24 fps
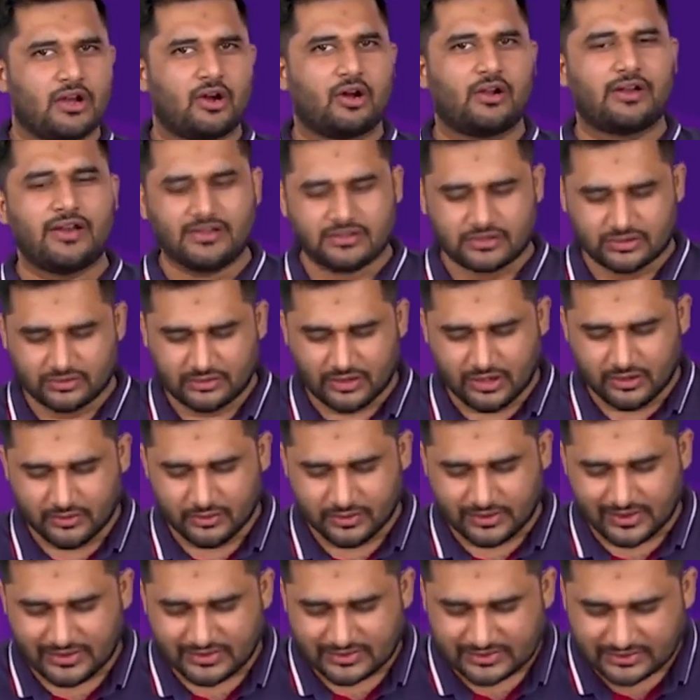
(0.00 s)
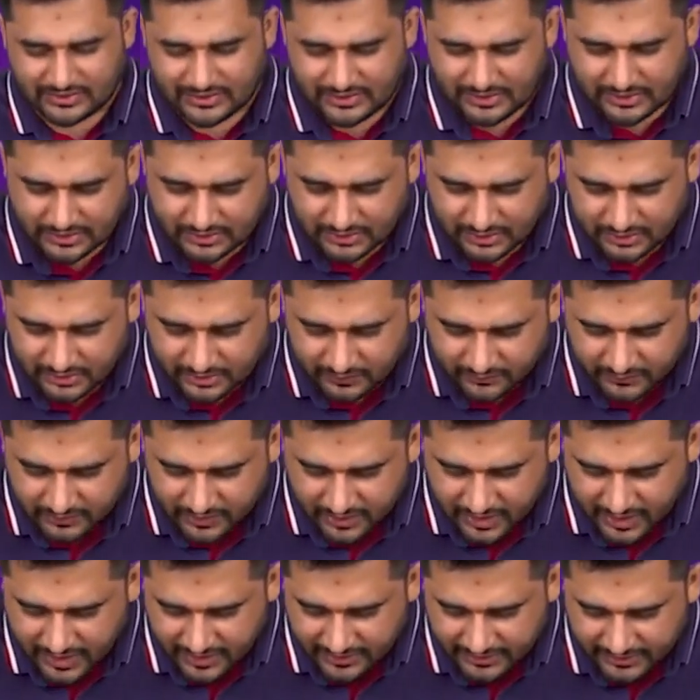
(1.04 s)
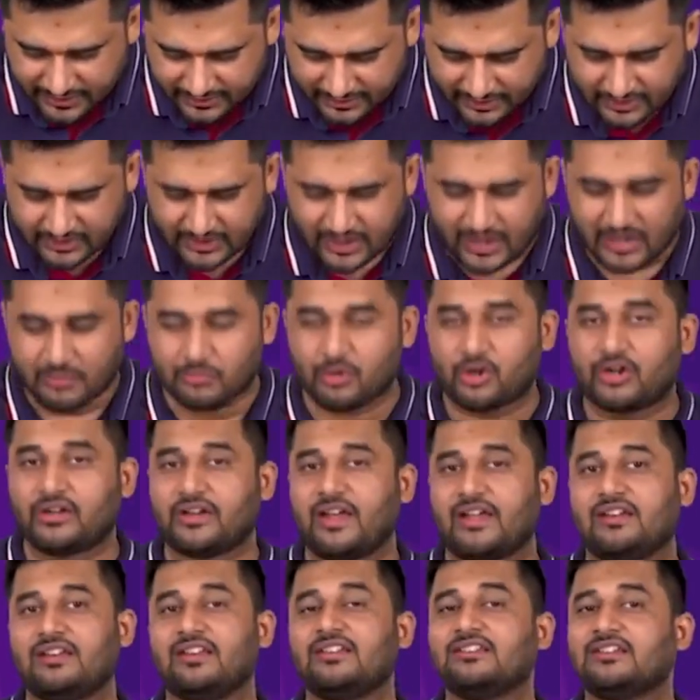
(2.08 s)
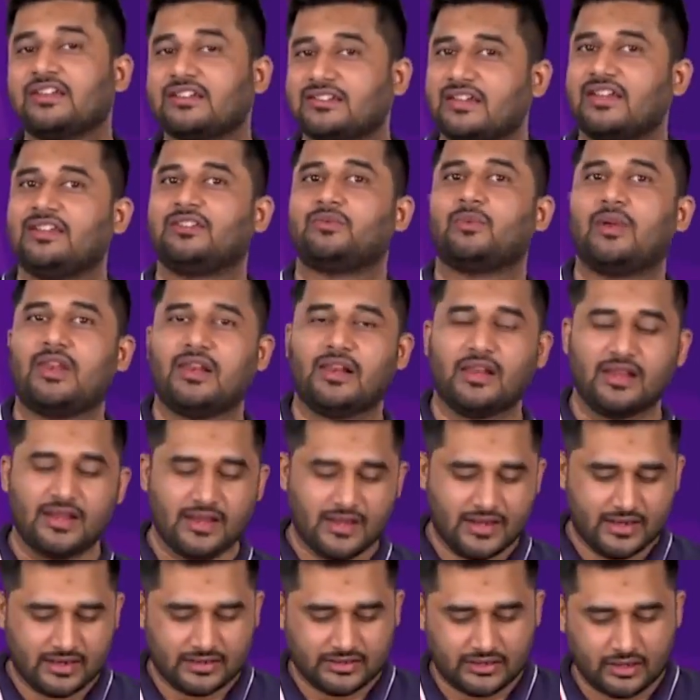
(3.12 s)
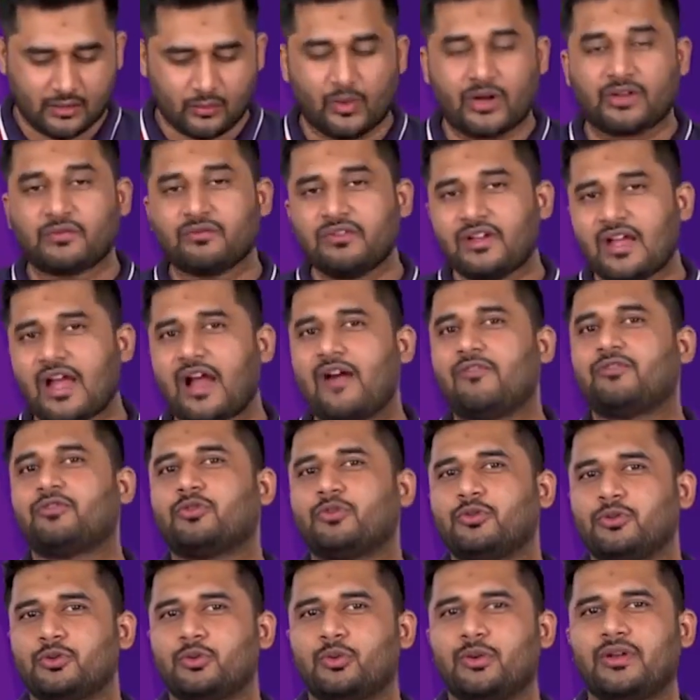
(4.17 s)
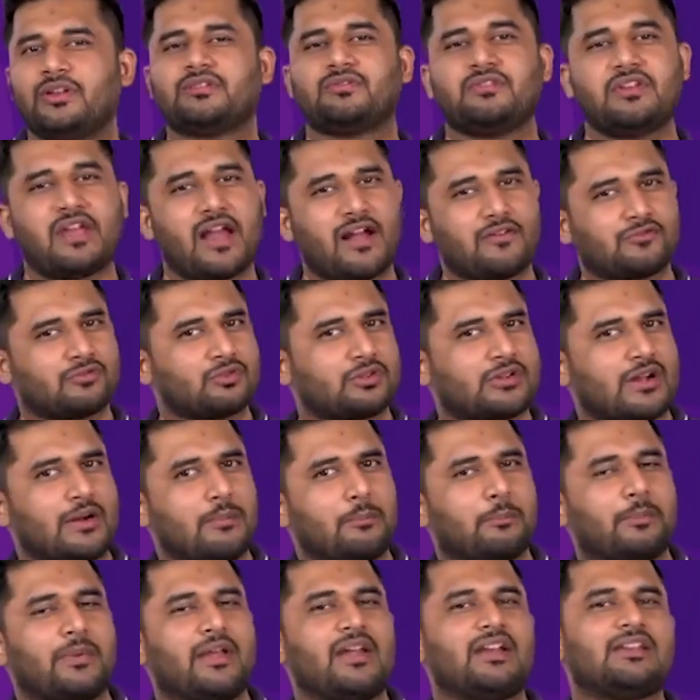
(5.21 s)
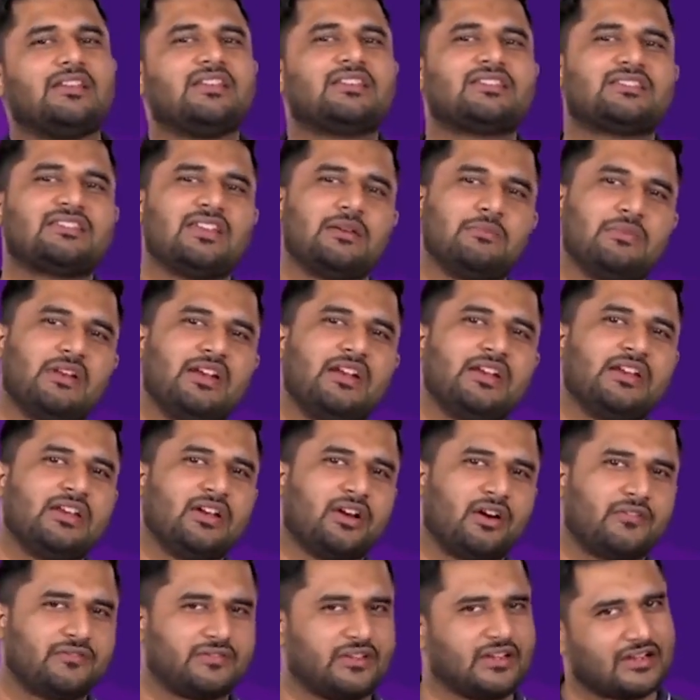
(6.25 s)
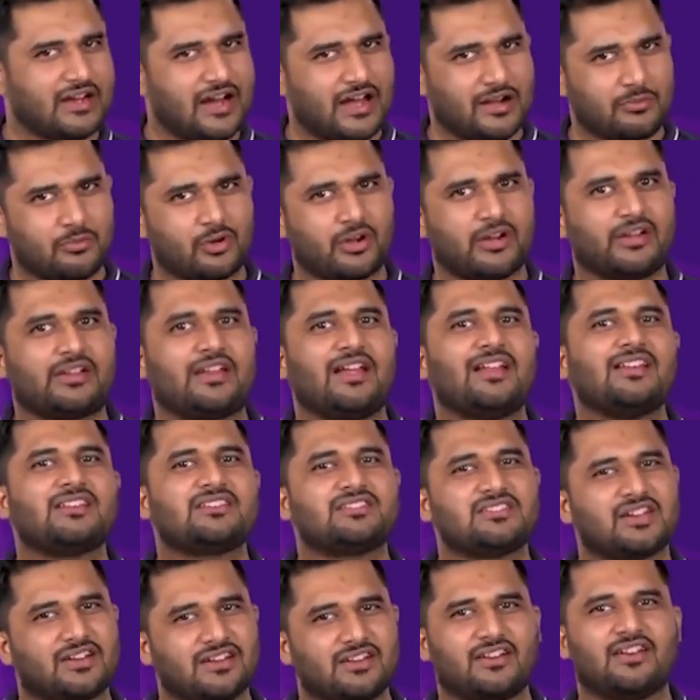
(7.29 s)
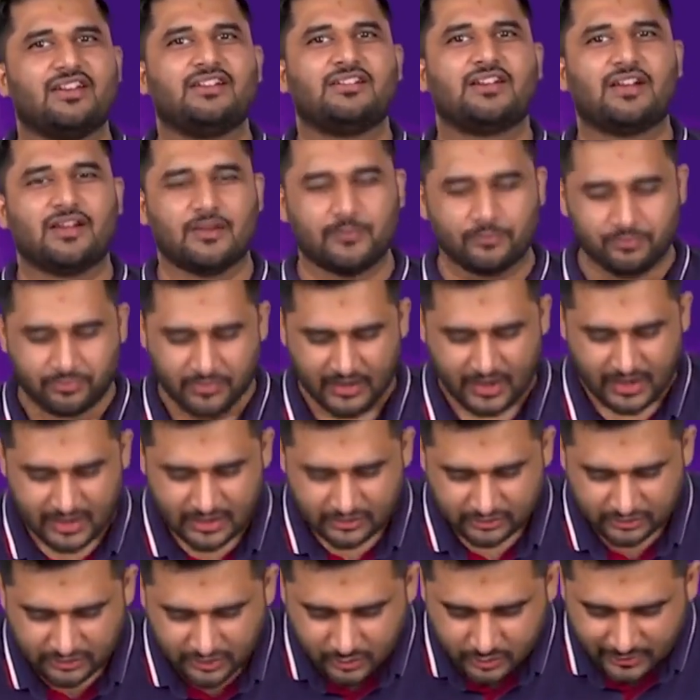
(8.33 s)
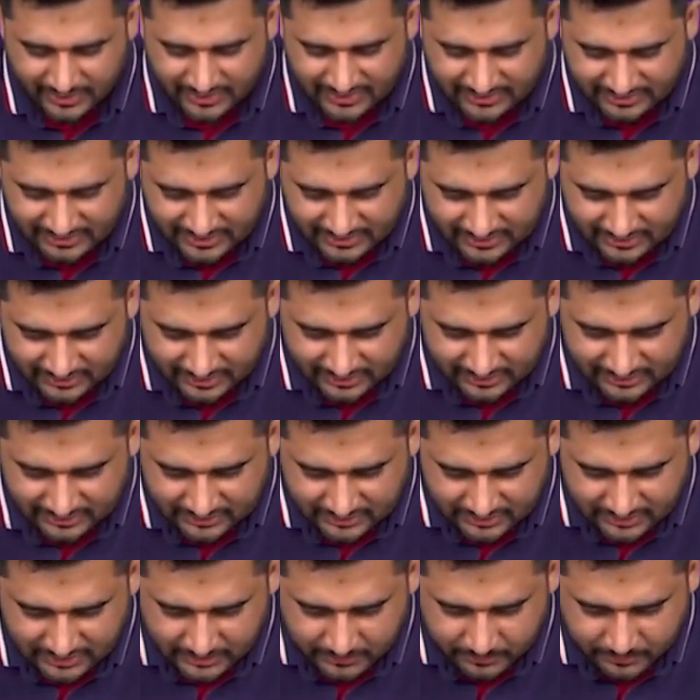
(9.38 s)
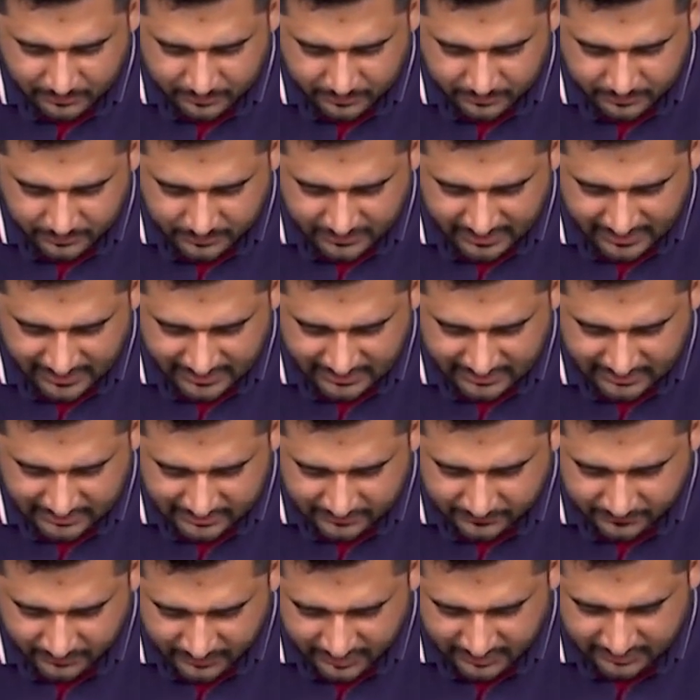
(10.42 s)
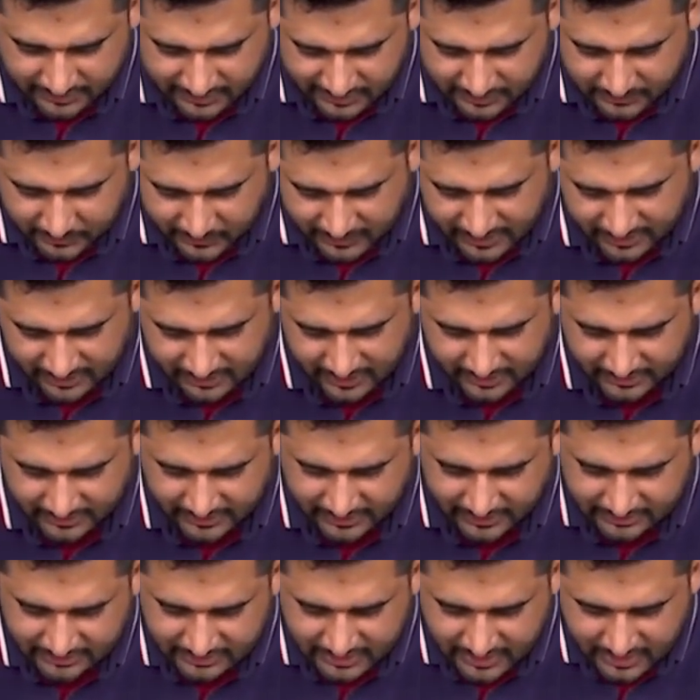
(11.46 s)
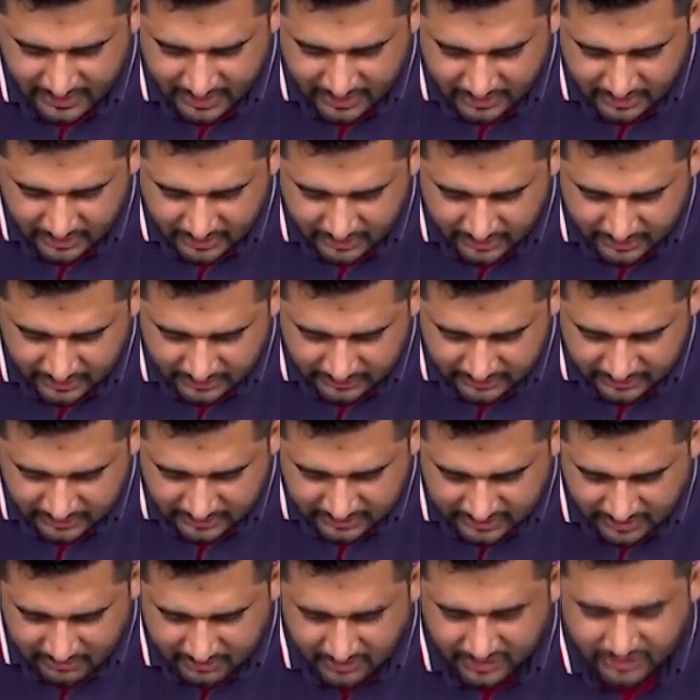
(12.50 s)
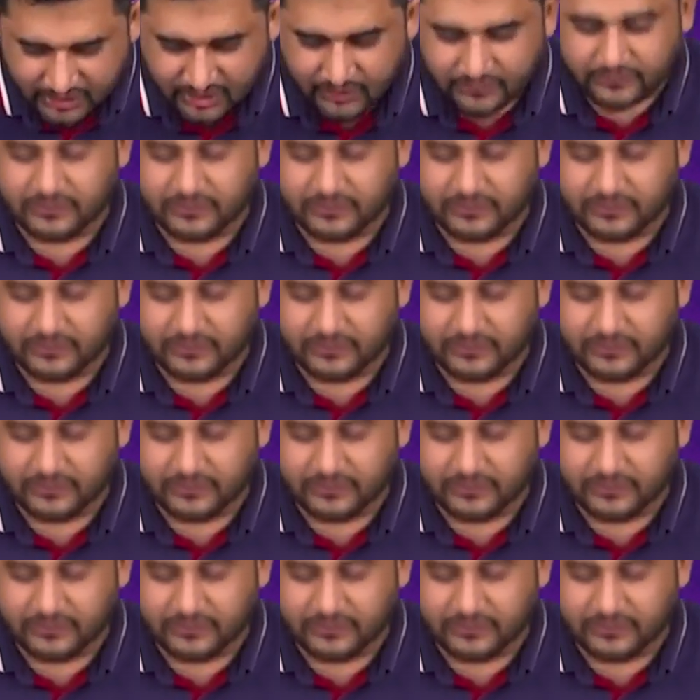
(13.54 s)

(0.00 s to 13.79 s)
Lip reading: Alright, so now you can see we are getting carbocation in this as well. Now what we have to do is, we have to compare the stability of the carbocations generated. So now you can see in this case, in this particular case, the stability